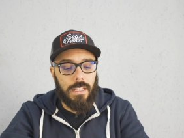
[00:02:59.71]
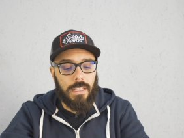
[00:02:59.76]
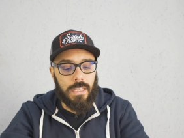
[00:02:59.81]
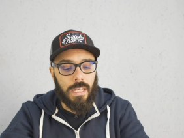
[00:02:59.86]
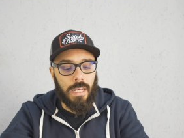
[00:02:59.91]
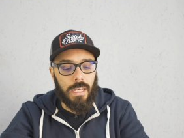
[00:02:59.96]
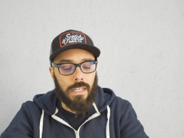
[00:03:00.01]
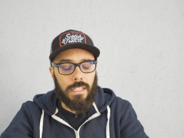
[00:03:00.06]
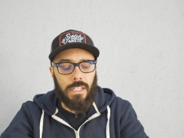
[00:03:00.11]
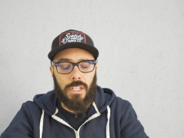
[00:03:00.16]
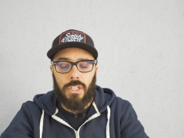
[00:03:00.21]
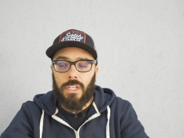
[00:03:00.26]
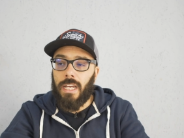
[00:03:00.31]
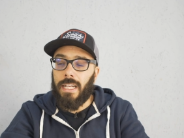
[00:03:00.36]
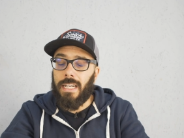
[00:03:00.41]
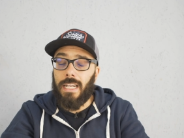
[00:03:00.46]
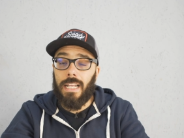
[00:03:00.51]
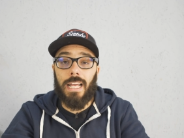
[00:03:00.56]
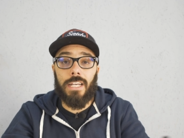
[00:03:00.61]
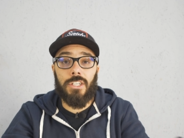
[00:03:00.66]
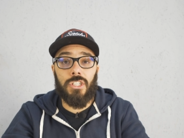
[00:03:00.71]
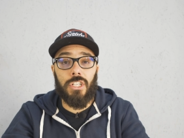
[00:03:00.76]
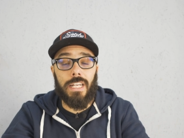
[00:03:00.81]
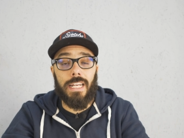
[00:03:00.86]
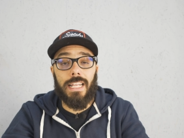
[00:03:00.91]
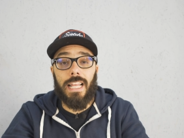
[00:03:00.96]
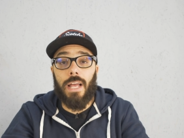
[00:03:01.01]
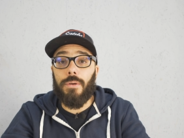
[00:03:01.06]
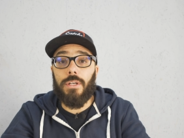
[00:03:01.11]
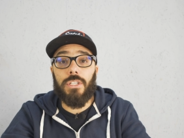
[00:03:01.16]
that can actually
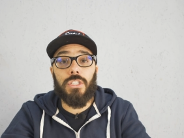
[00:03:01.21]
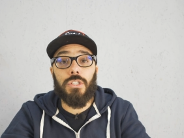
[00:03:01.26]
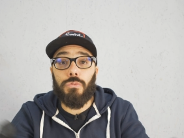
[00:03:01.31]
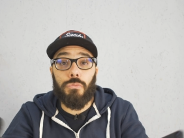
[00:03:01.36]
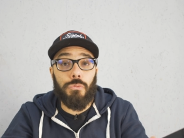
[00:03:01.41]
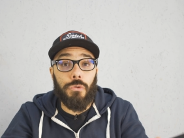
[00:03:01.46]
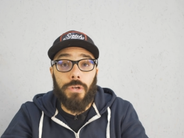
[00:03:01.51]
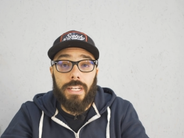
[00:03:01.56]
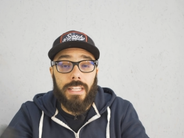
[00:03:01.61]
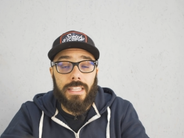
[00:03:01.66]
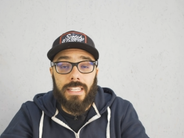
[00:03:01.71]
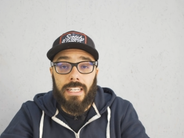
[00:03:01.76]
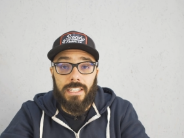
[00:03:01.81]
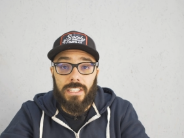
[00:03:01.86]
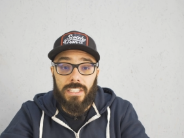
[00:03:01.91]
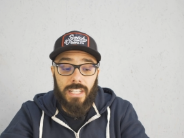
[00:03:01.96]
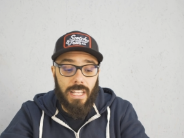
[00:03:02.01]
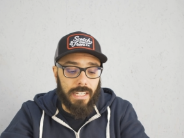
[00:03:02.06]
allow you to read things